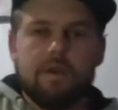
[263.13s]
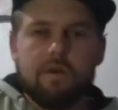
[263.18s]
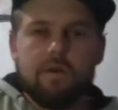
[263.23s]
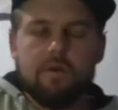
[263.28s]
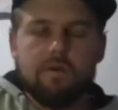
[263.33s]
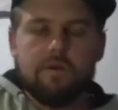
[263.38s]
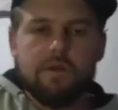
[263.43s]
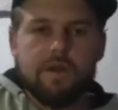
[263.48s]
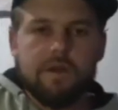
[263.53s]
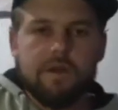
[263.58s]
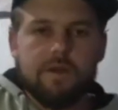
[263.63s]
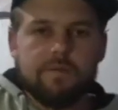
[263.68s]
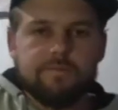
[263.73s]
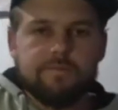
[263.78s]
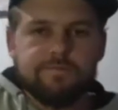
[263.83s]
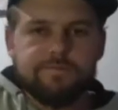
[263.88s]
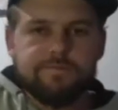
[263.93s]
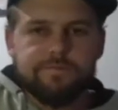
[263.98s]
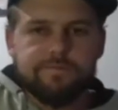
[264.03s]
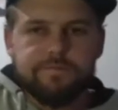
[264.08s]
Okay,
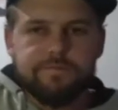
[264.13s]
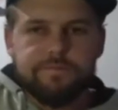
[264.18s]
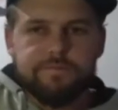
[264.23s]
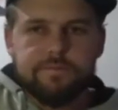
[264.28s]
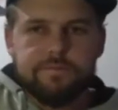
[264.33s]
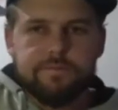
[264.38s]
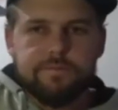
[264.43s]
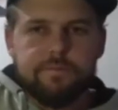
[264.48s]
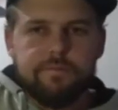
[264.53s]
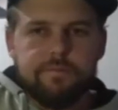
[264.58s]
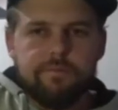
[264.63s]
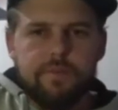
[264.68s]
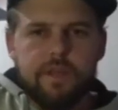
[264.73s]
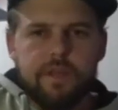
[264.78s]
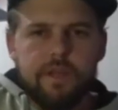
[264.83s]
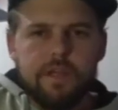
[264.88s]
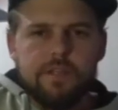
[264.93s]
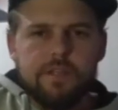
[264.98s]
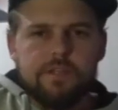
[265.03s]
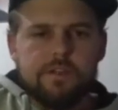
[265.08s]

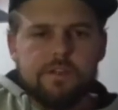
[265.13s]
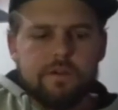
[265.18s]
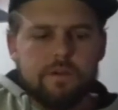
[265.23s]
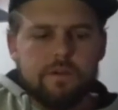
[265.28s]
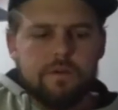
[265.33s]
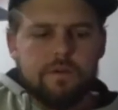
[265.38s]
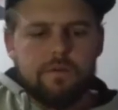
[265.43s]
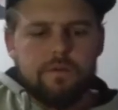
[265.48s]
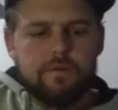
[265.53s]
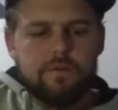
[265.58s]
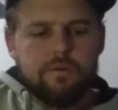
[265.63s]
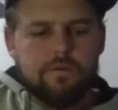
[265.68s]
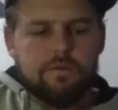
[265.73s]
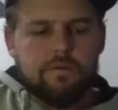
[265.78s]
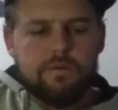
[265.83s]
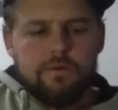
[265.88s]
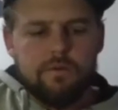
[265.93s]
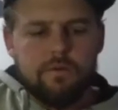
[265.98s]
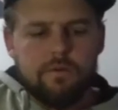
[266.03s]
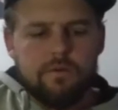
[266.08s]
so
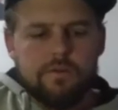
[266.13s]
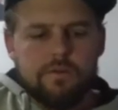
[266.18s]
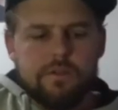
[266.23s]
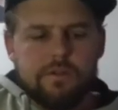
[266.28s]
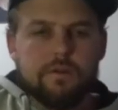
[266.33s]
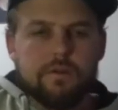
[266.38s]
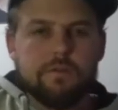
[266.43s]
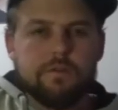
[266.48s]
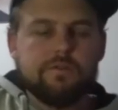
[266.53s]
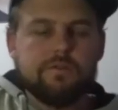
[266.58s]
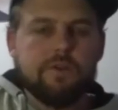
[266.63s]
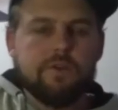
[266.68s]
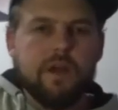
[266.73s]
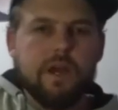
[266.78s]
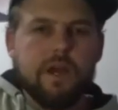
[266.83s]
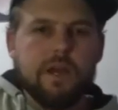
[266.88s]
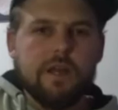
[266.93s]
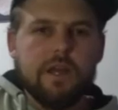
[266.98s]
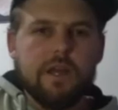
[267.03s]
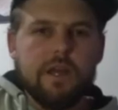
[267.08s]
also try
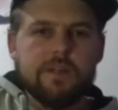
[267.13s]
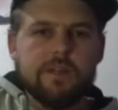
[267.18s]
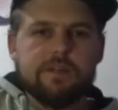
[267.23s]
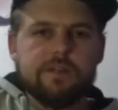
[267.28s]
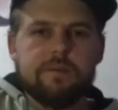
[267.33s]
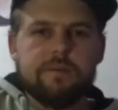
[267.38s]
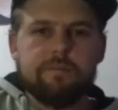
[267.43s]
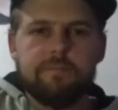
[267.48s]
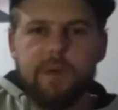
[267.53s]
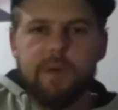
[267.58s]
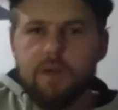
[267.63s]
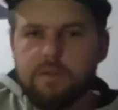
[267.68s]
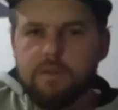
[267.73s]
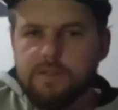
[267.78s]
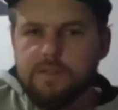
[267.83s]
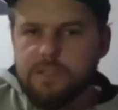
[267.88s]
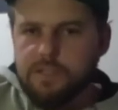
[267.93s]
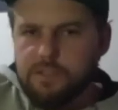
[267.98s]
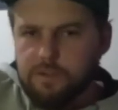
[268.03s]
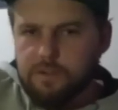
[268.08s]
and get the
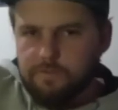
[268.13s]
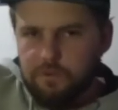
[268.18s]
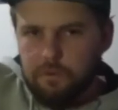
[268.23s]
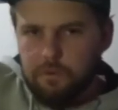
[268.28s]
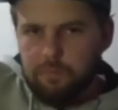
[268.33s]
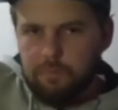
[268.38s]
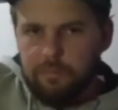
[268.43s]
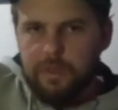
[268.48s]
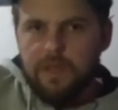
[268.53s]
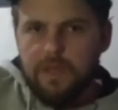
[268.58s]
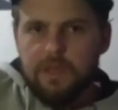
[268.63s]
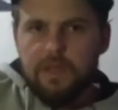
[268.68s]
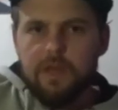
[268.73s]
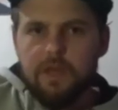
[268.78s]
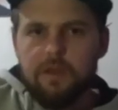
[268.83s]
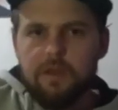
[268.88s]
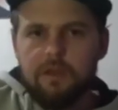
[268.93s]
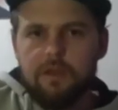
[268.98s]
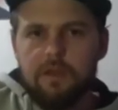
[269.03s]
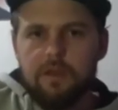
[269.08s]
pulses of your
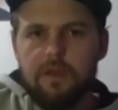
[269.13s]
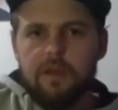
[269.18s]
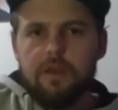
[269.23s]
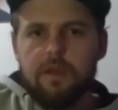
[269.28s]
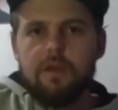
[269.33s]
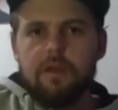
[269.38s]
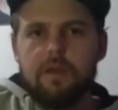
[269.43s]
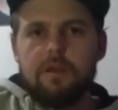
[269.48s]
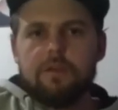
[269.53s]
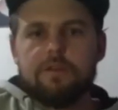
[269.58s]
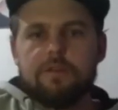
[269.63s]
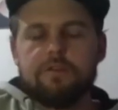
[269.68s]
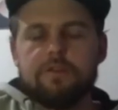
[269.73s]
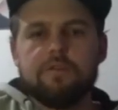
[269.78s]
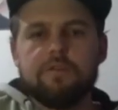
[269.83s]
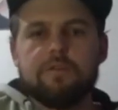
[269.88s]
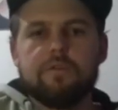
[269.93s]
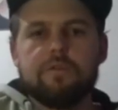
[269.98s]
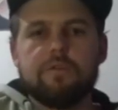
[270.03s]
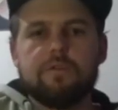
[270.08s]
picking
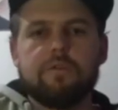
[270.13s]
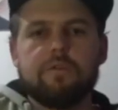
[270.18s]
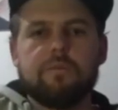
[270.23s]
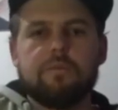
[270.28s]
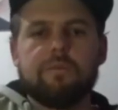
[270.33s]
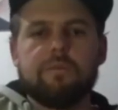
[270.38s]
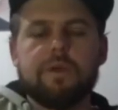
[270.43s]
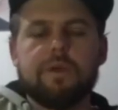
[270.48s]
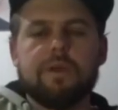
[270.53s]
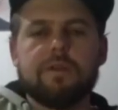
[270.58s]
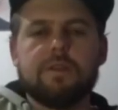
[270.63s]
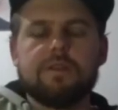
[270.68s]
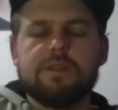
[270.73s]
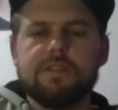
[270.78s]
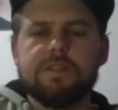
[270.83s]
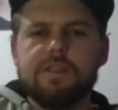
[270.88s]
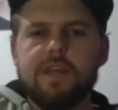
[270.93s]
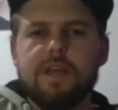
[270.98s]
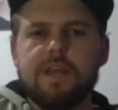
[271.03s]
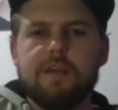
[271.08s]
to be the
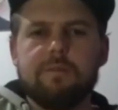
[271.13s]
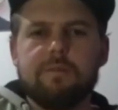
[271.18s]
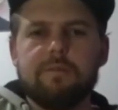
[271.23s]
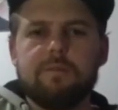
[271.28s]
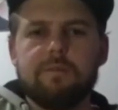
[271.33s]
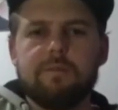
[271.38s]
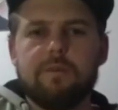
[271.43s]
same,